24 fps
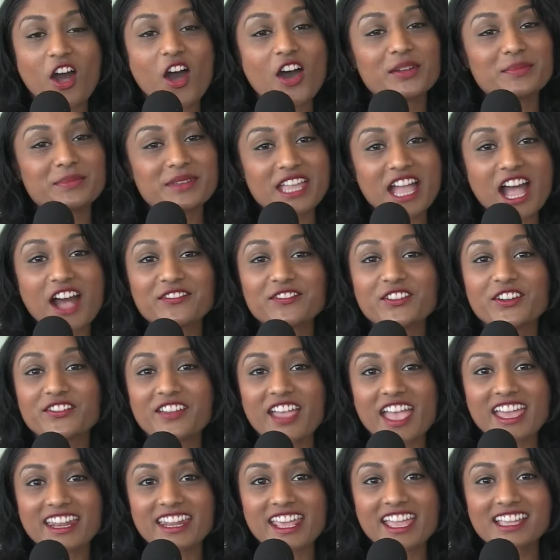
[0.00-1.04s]
On behalf of
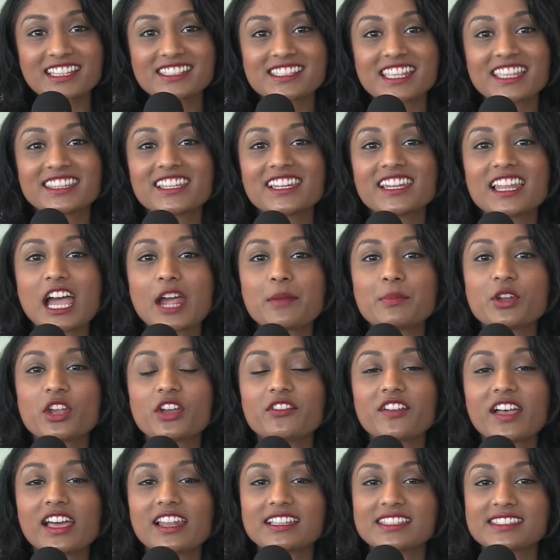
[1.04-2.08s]
edX and the Library
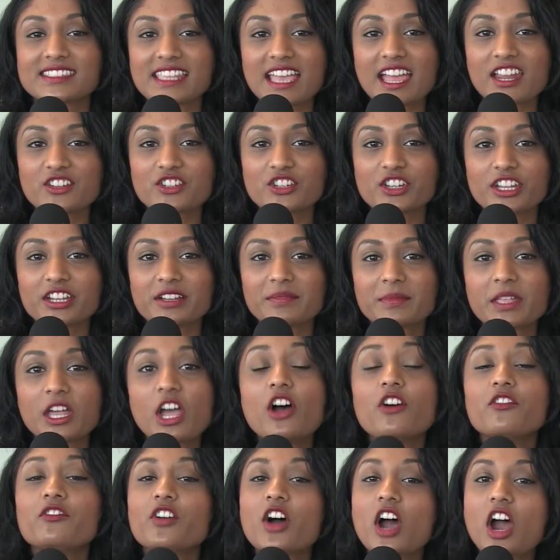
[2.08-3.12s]
of Alexandria,
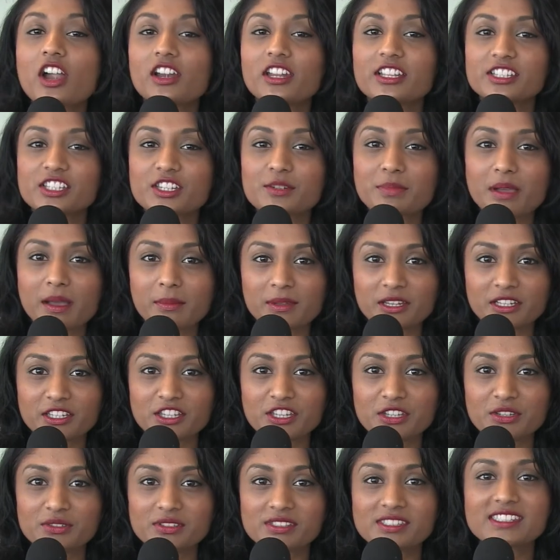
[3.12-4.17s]
for Arlington Public
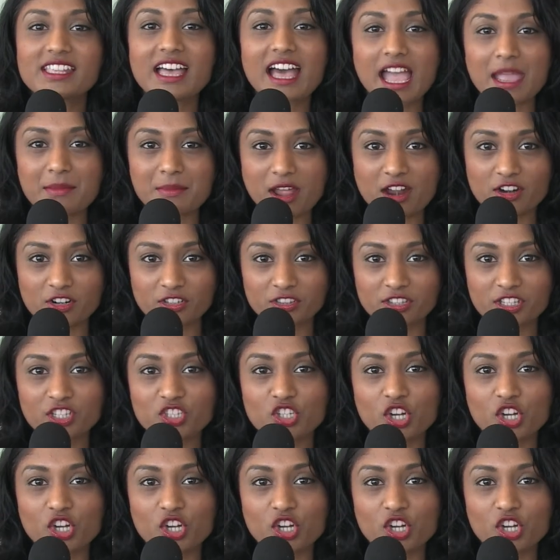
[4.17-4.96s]
News, I'm Akriti